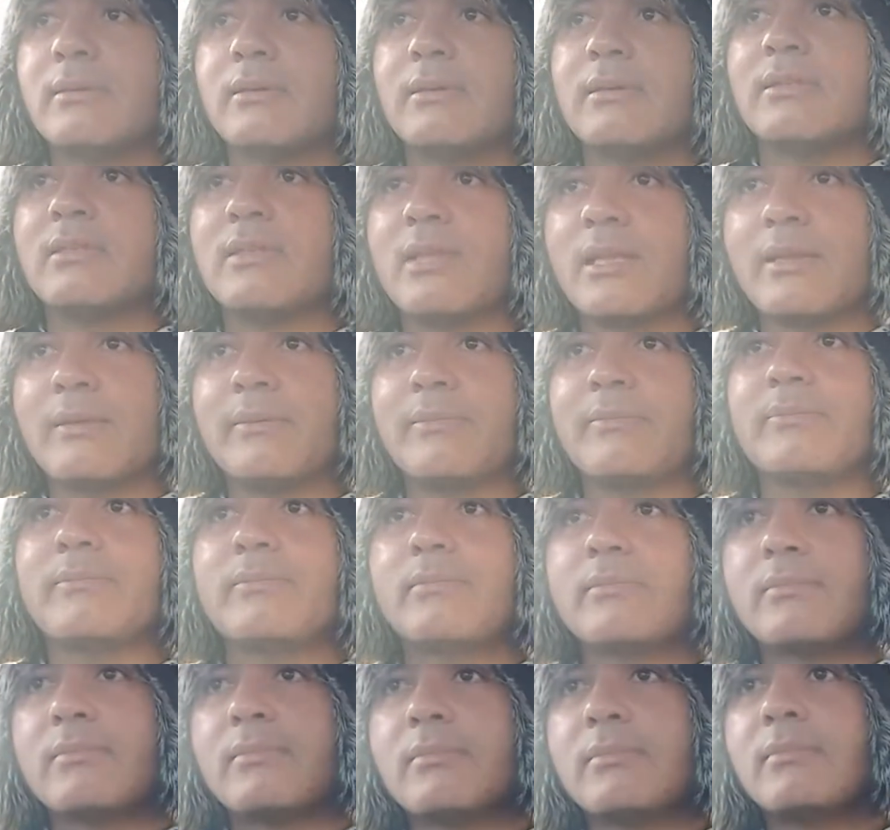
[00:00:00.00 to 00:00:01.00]
It's like
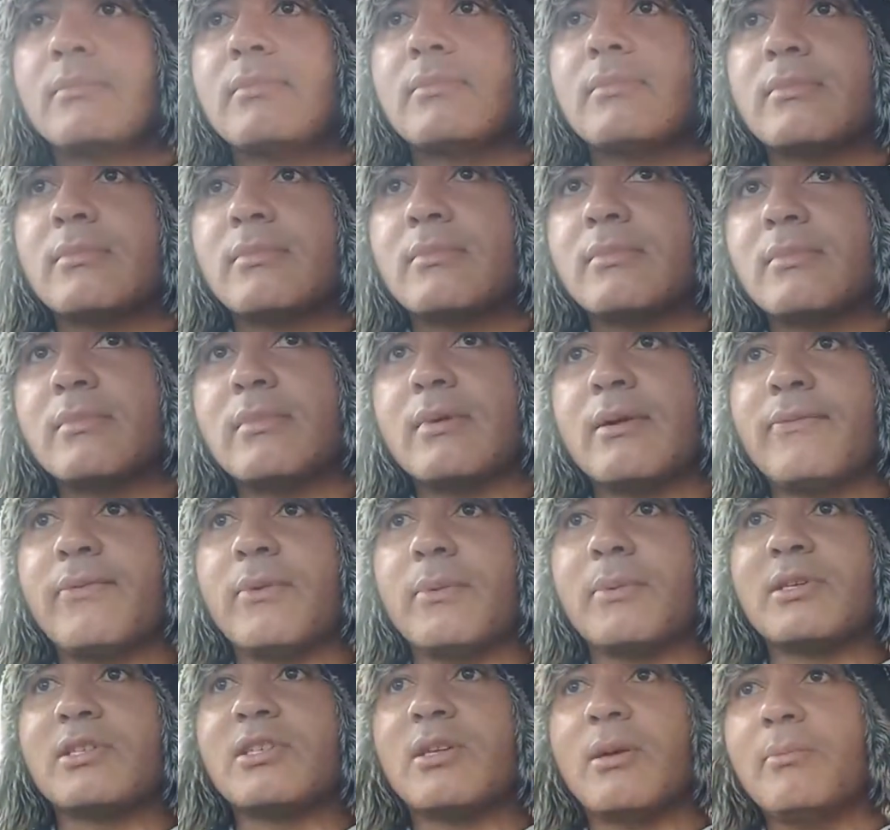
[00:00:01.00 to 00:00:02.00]
if
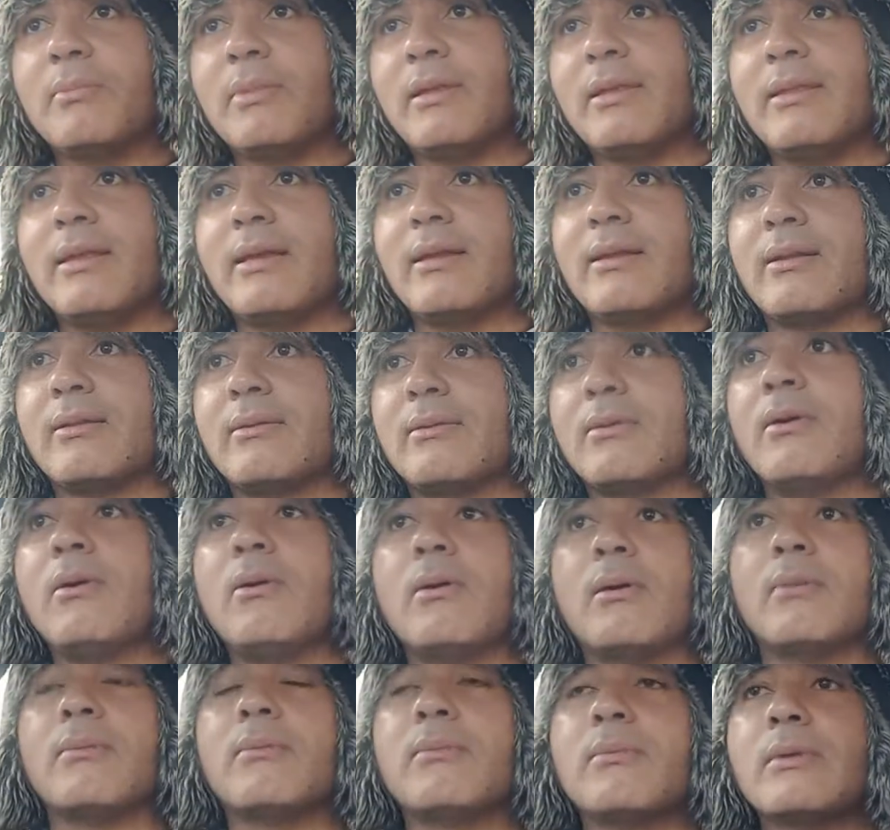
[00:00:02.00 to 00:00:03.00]
there was somebody there.
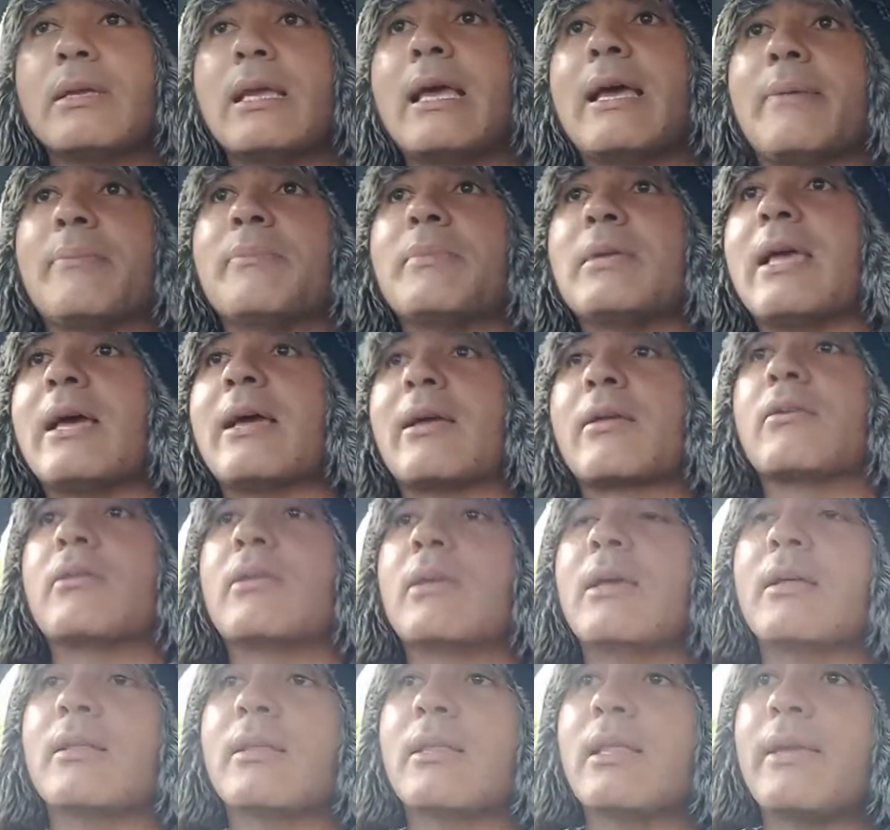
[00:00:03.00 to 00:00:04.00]
Oh, yeah, I can
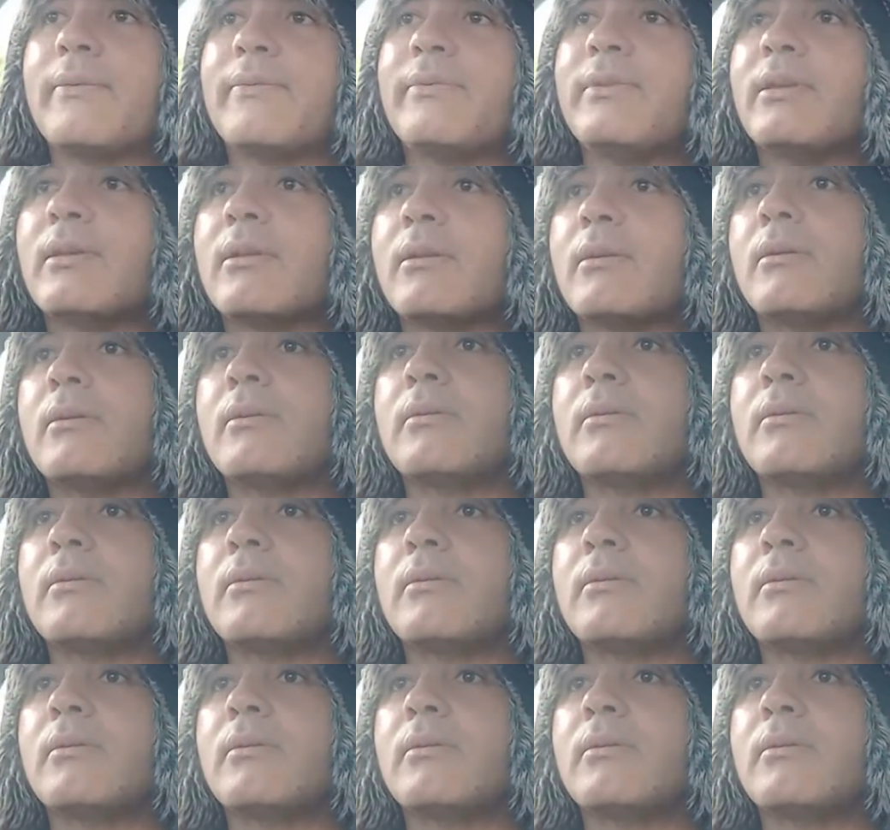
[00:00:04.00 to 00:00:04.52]
get left here.